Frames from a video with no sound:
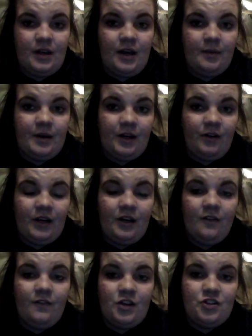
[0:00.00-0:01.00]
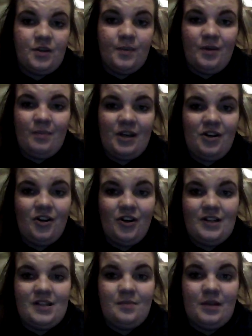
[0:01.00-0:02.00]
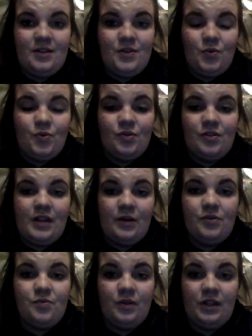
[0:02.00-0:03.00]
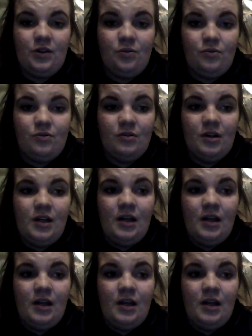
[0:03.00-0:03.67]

getting ready to finish up their med degrees in med school. So that was really cool.